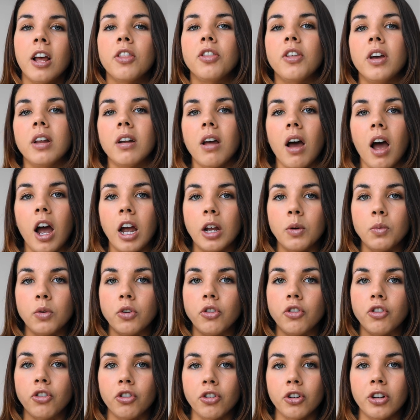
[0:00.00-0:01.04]
then I
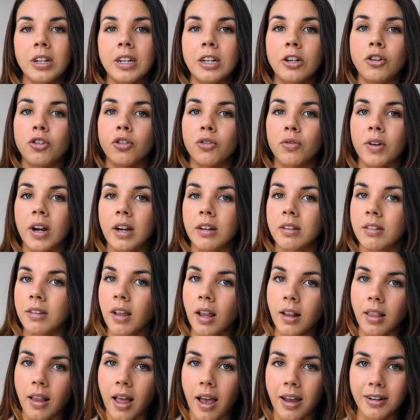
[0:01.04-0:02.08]
would shoot in direct
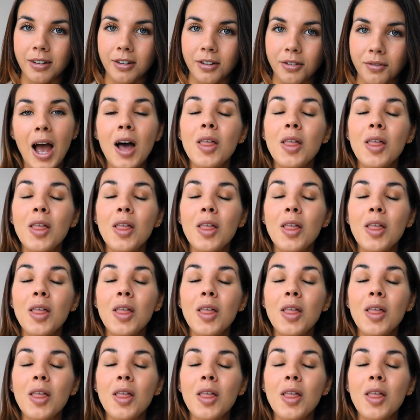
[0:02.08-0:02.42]
sunlight.